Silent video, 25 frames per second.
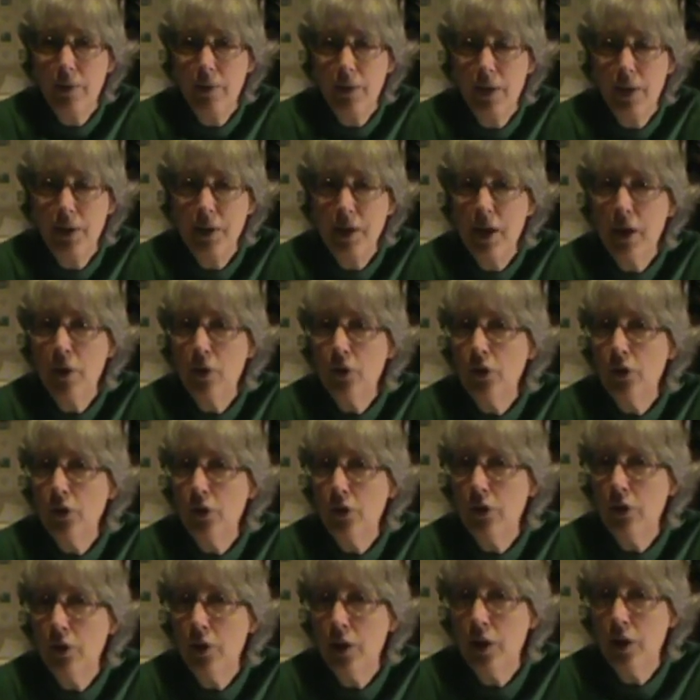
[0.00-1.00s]
any
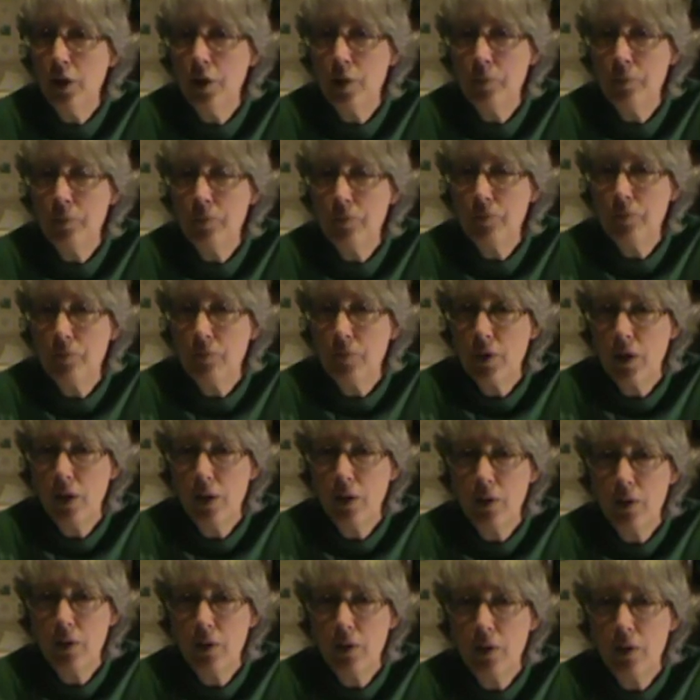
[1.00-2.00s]
other
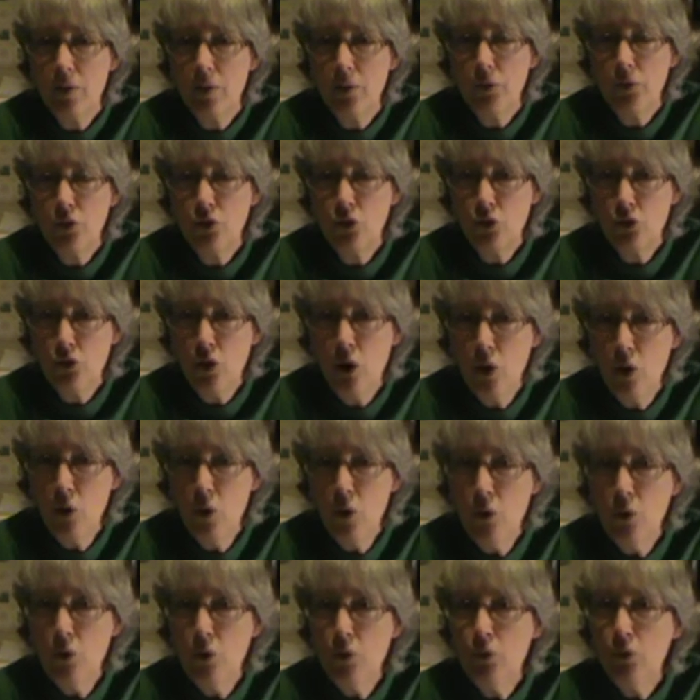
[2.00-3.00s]

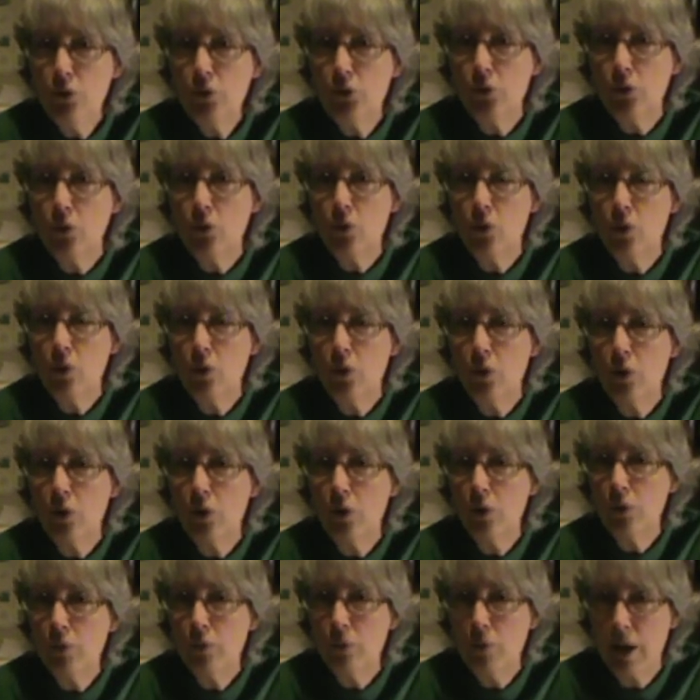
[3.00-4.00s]
shows
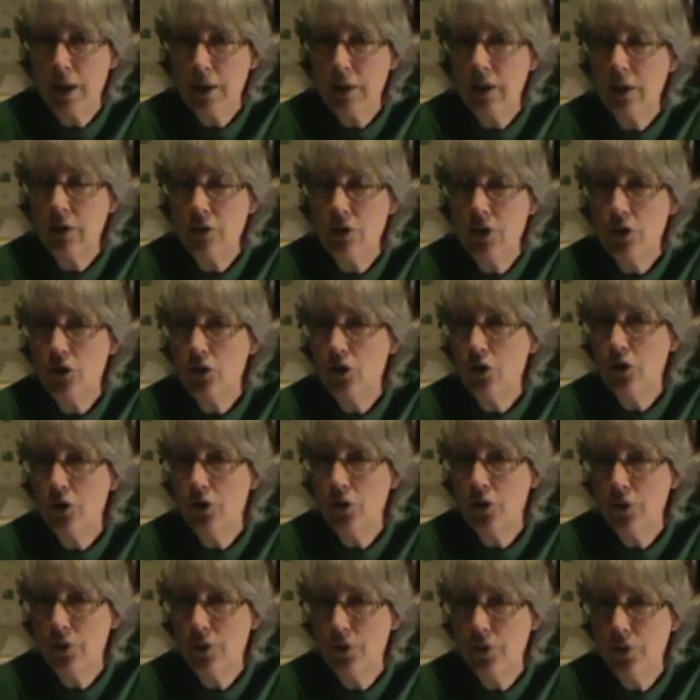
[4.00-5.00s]
or
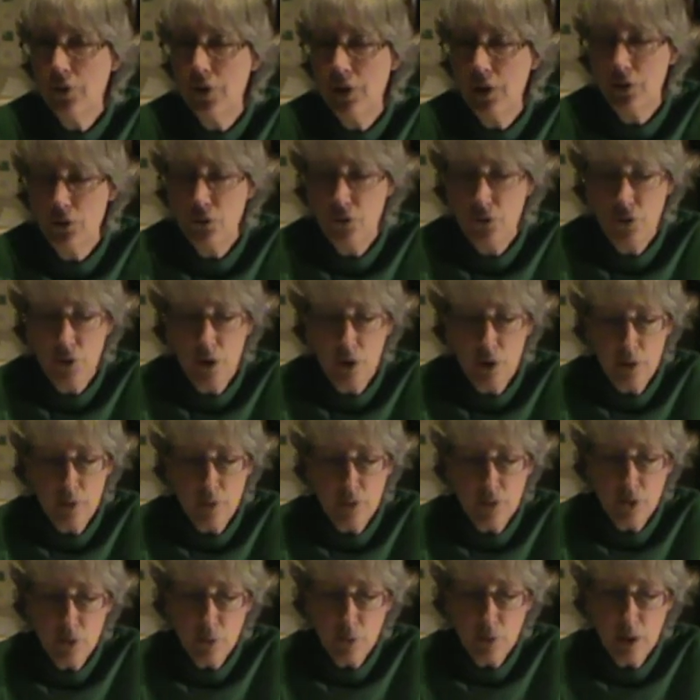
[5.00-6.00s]
recognition
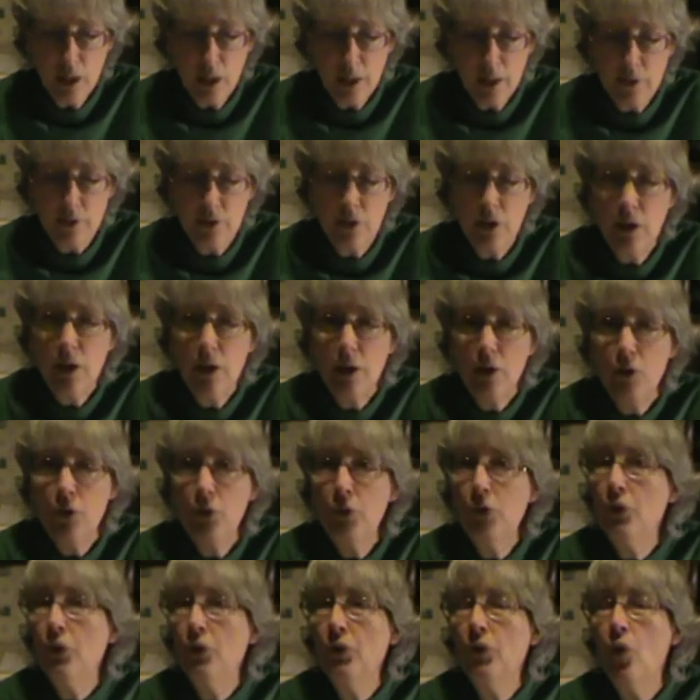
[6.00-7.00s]
that you get
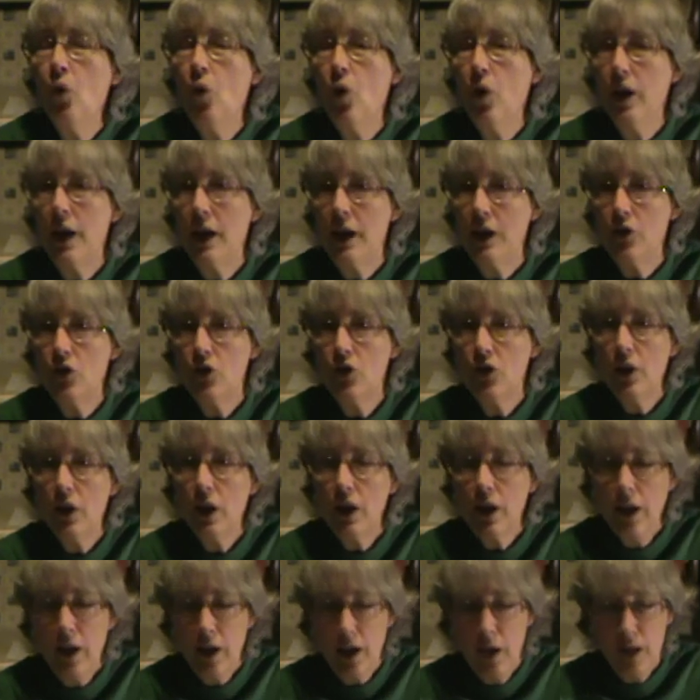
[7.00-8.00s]
through 4-H.
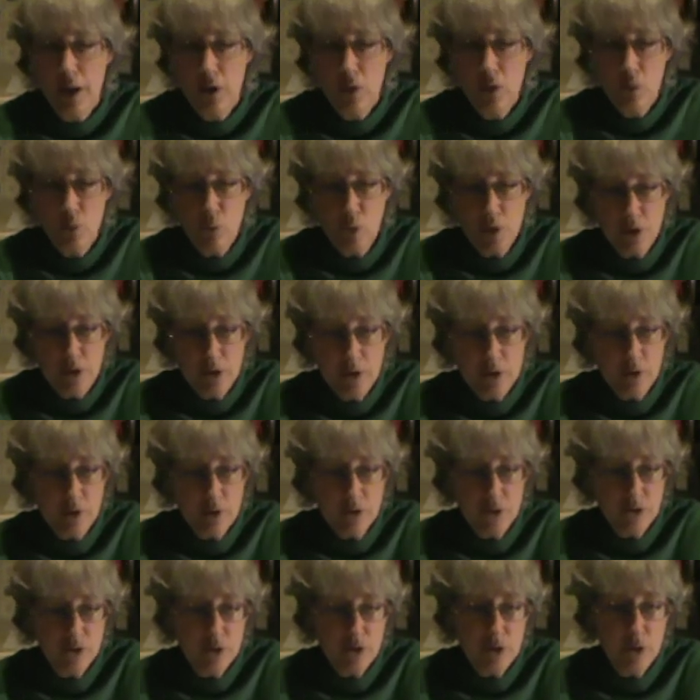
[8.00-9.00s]
And we did
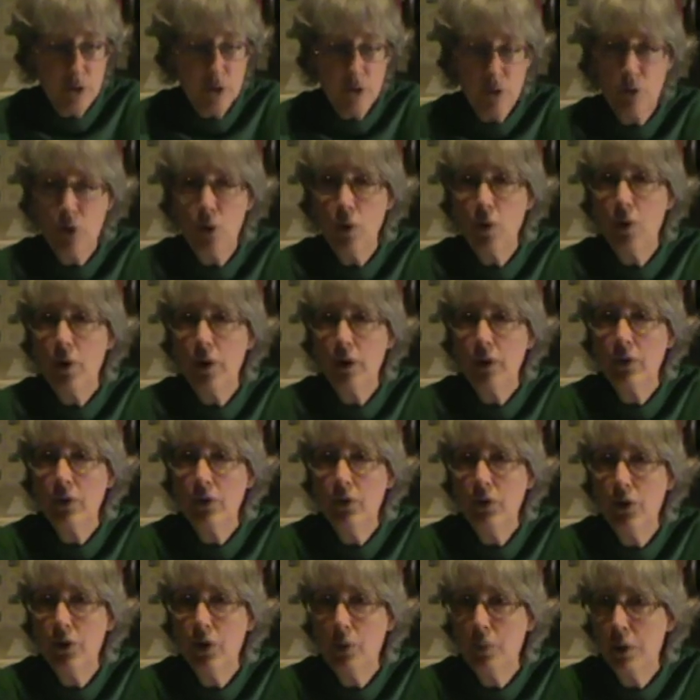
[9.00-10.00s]
consider going
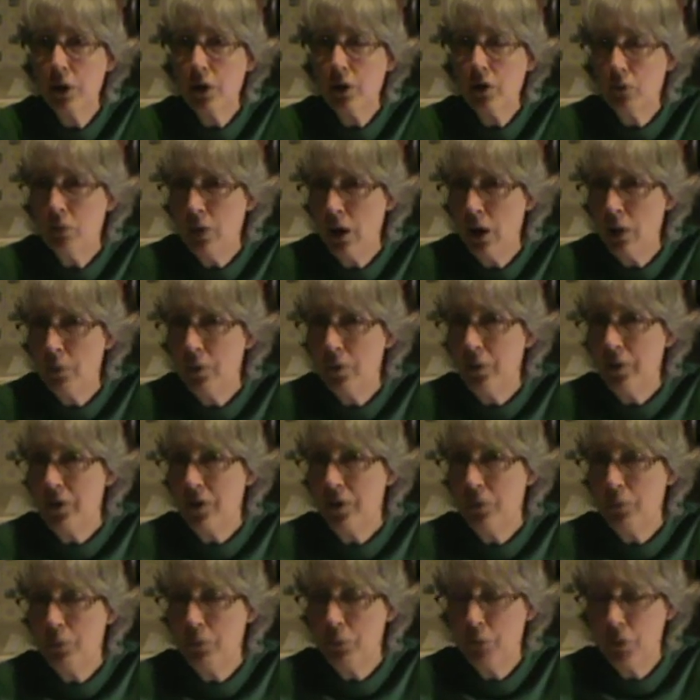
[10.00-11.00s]
to the American
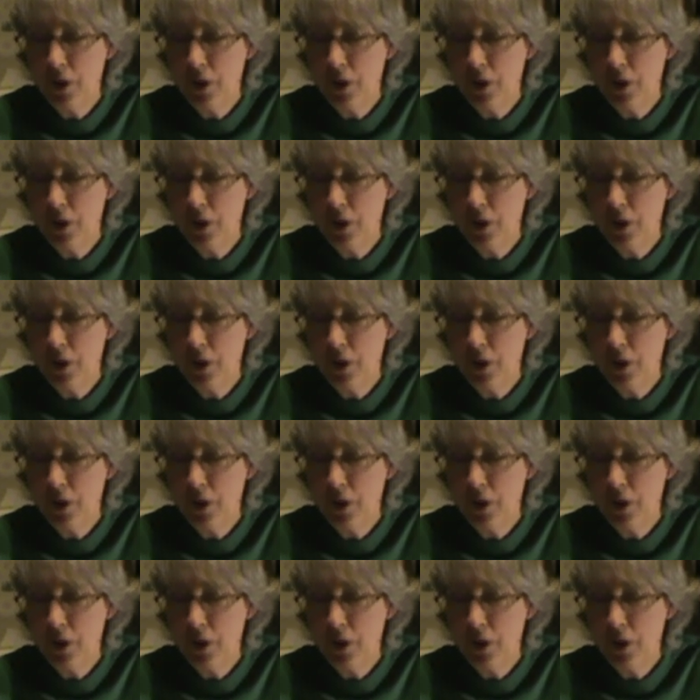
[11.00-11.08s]
Rabbit